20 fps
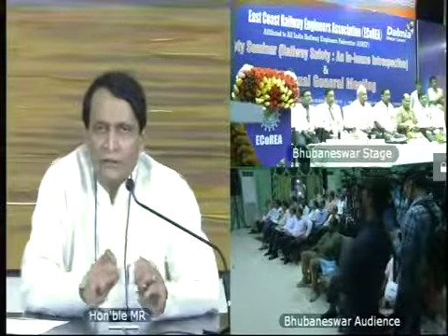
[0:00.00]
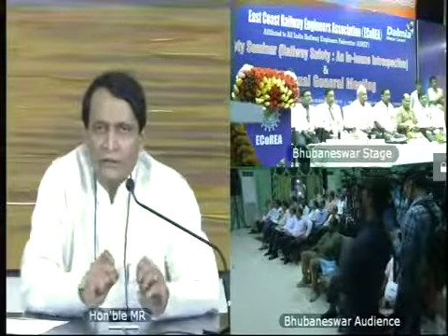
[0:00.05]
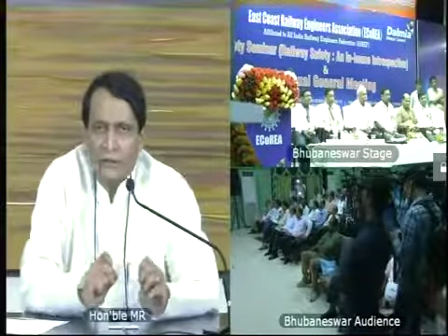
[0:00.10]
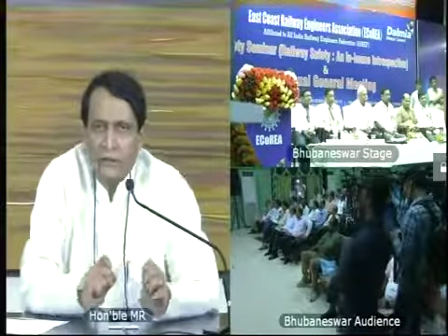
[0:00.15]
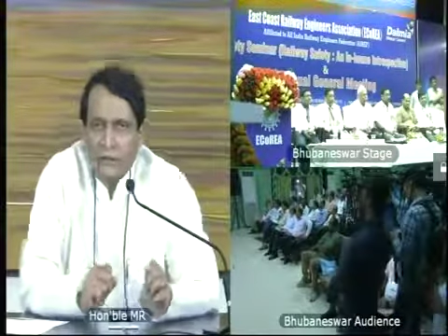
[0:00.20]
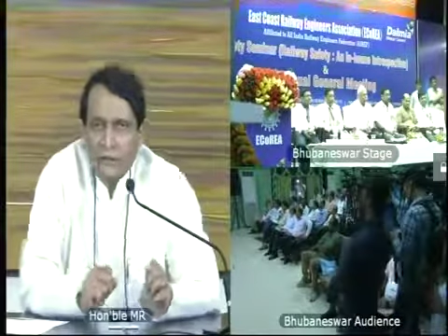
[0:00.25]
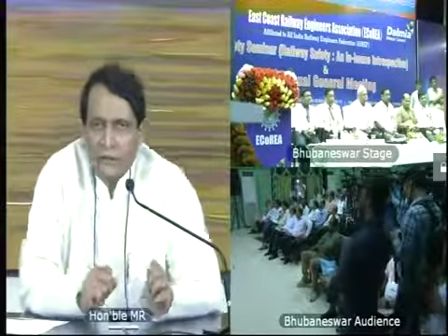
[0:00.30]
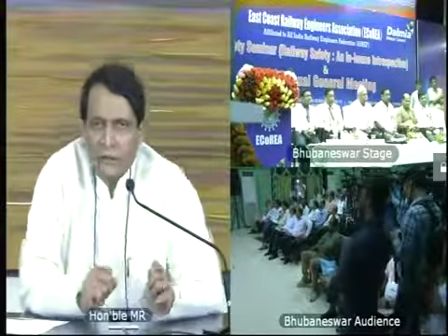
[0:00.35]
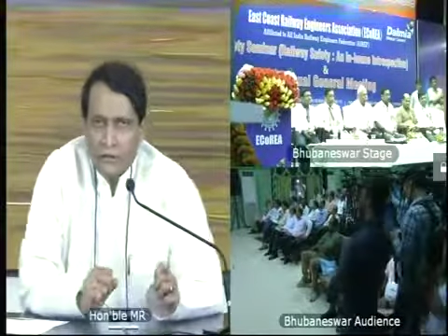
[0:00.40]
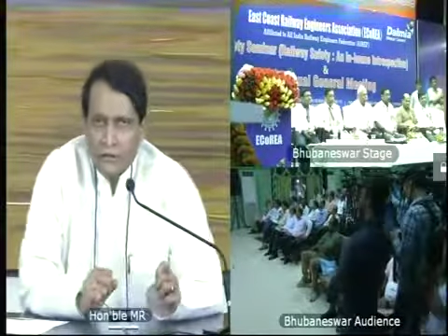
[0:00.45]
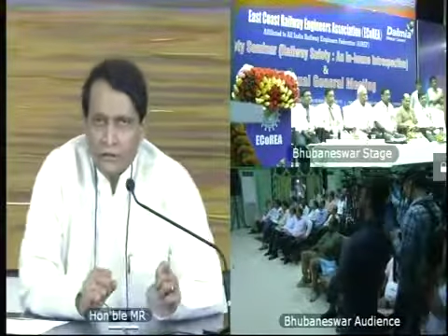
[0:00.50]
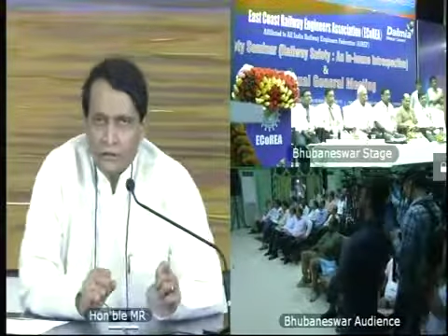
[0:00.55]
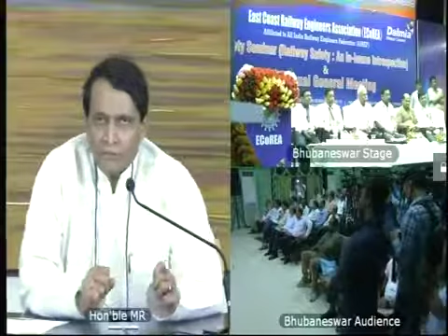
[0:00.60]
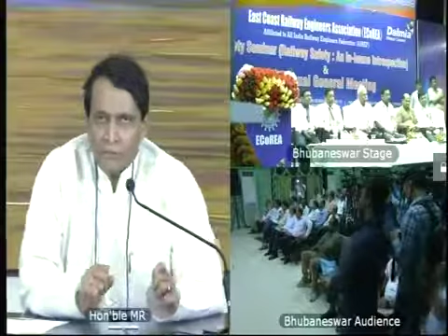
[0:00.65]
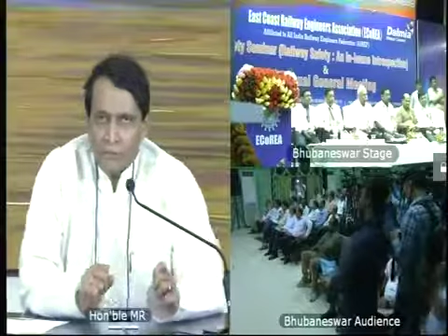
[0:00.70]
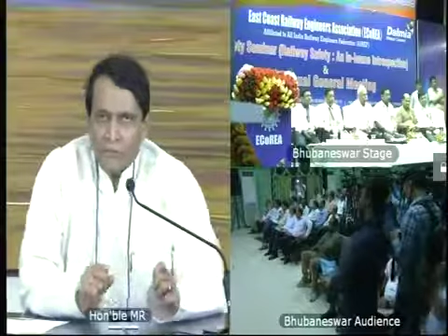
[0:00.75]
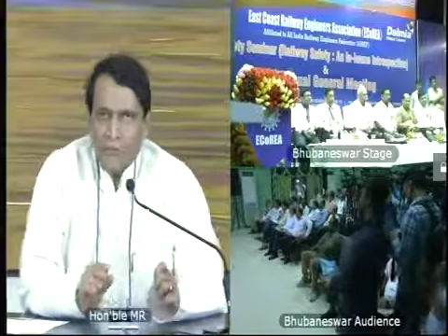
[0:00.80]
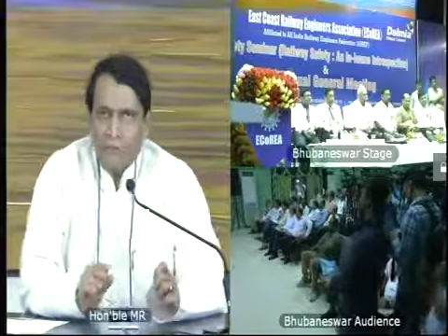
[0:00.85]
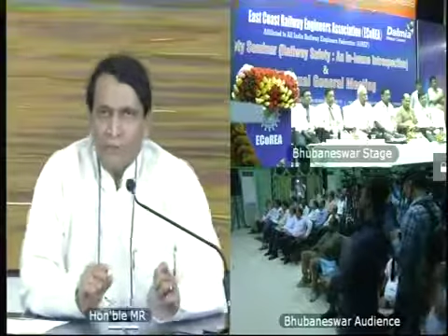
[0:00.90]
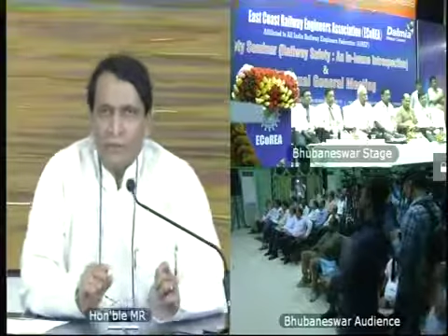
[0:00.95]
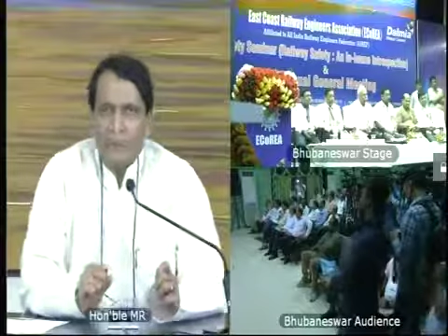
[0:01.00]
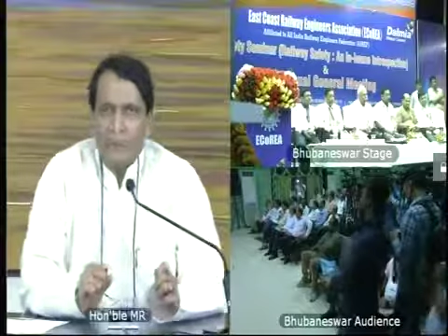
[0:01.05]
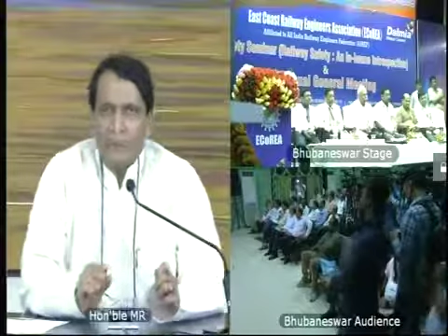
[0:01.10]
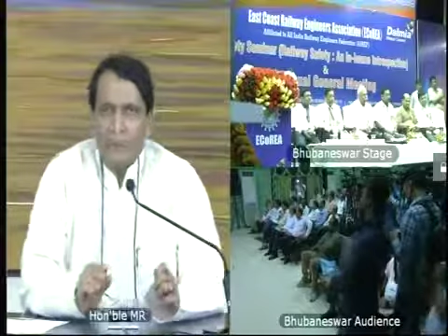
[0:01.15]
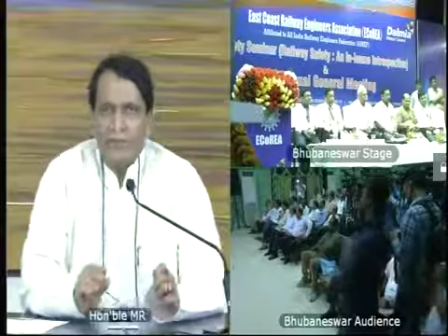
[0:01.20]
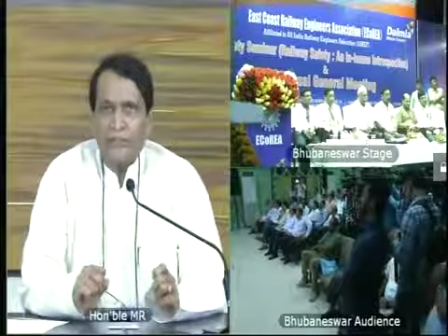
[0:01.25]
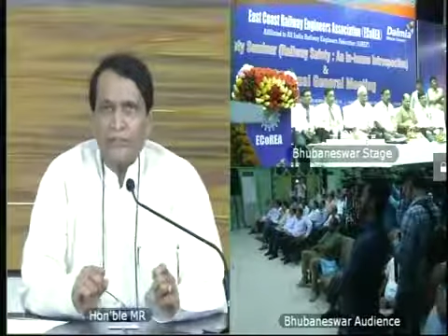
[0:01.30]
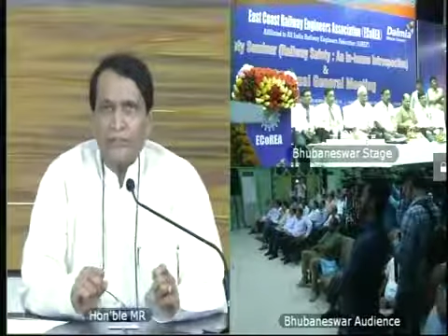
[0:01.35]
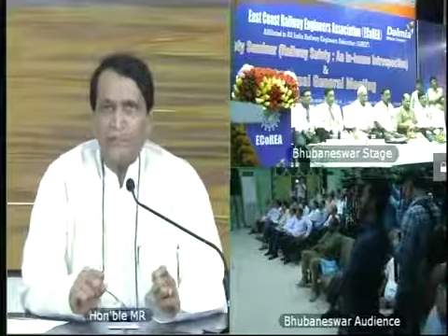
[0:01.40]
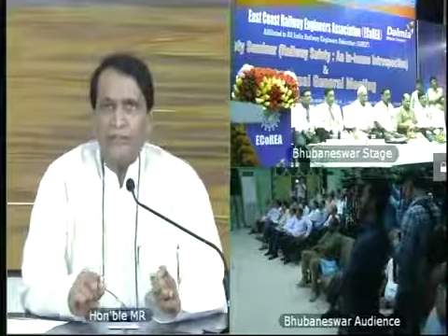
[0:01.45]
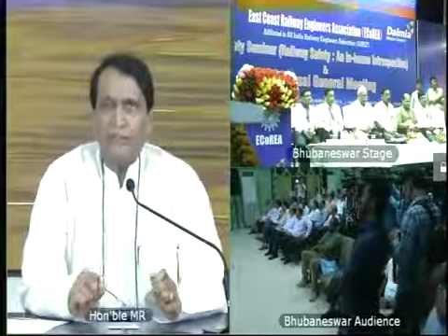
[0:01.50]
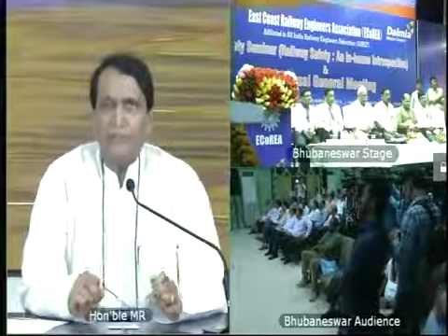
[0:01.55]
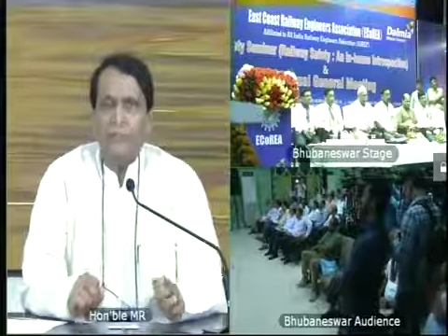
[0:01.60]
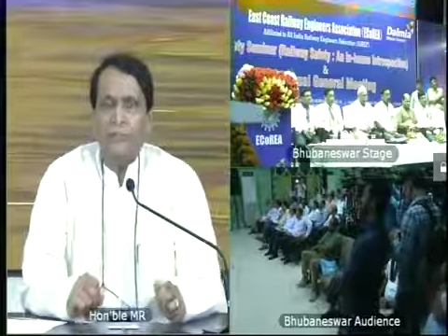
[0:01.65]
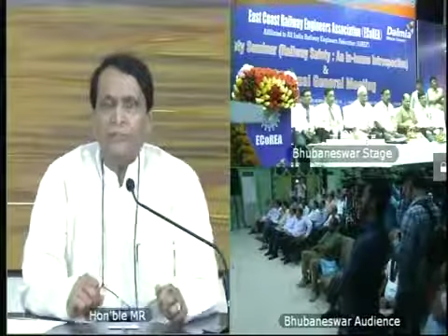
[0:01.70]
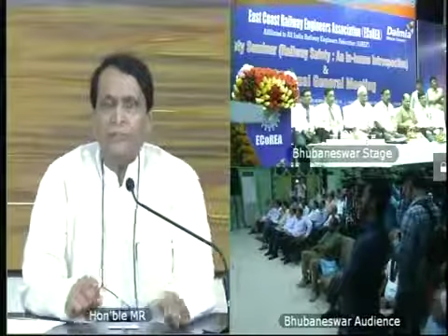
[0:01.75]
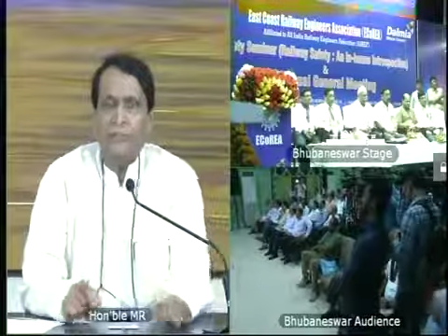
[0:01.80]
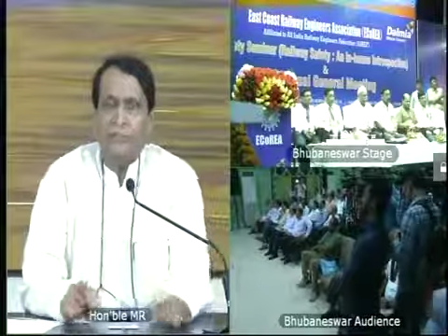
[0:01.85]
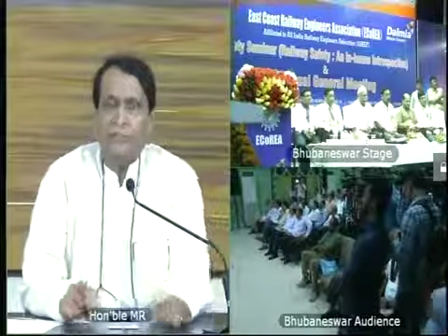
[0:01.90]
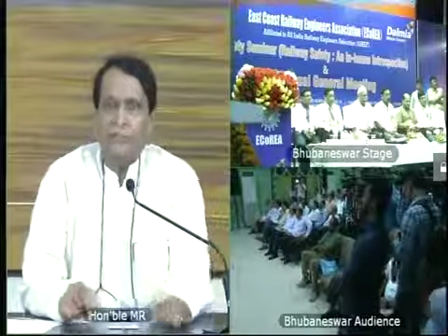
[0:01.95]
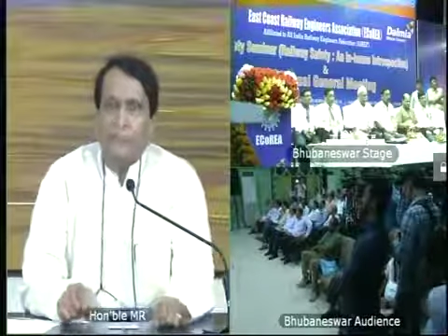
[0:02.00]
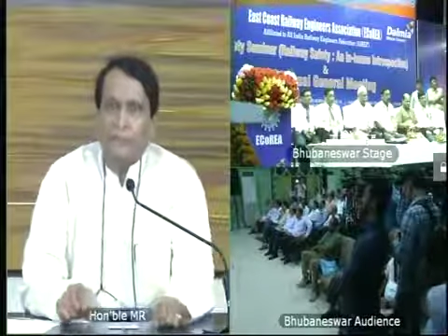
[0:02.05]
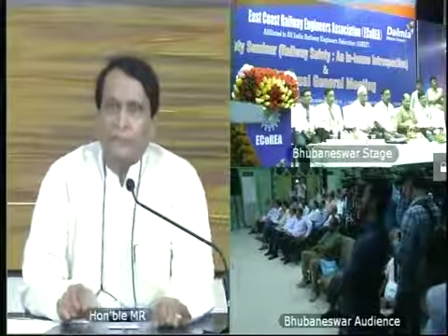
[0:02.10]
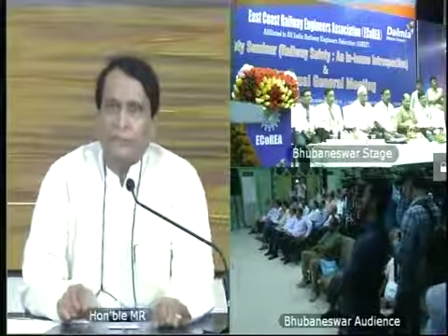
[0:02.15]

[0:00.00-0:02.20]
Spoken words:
So we prepare a system that